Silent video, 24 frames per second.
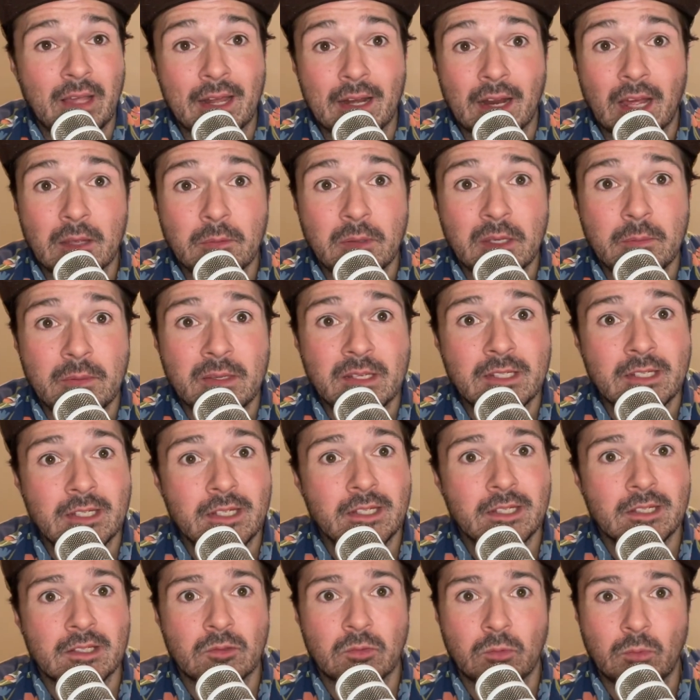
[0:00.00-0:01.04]
At
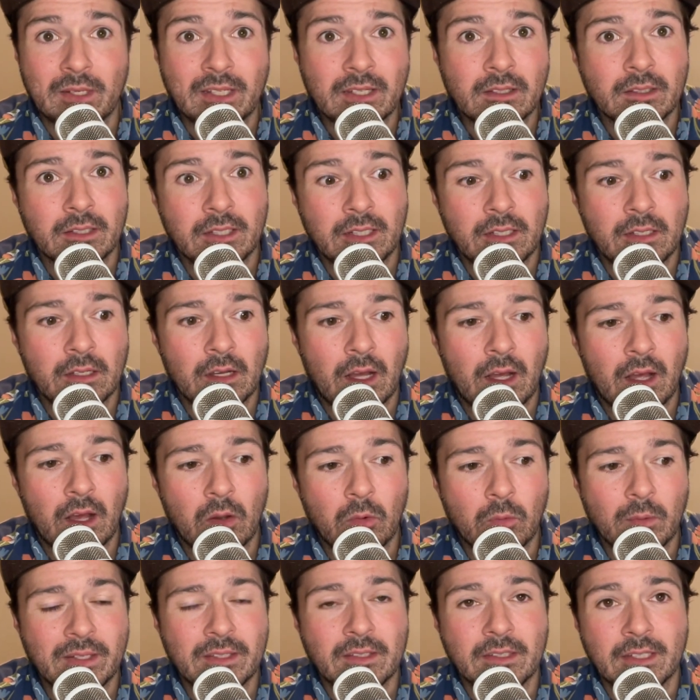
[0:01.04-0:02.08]
IPPC, it's weekly
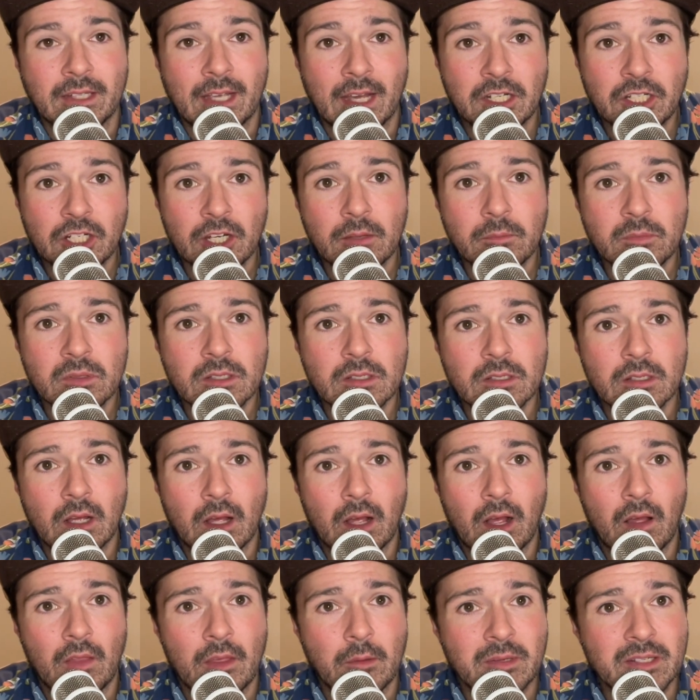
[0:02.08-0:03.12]
uh, weekly catch ups
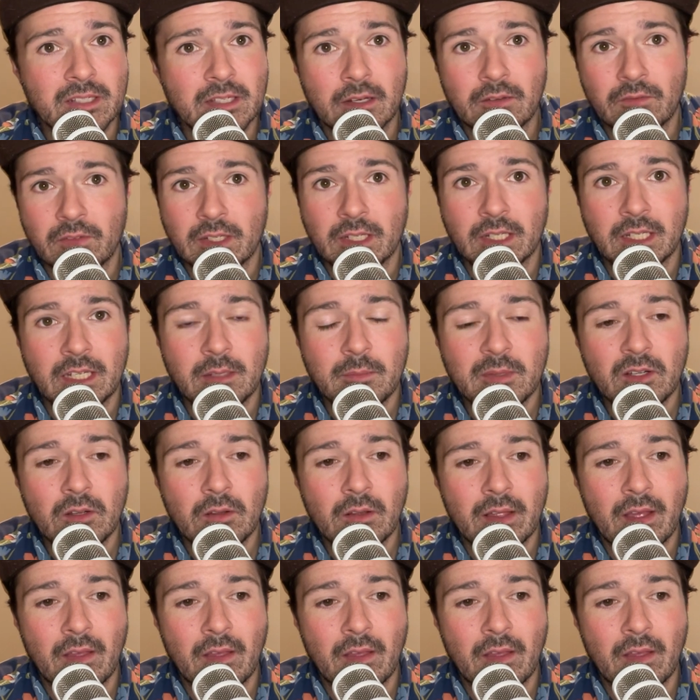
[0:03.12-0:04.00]
uh, that we send via email,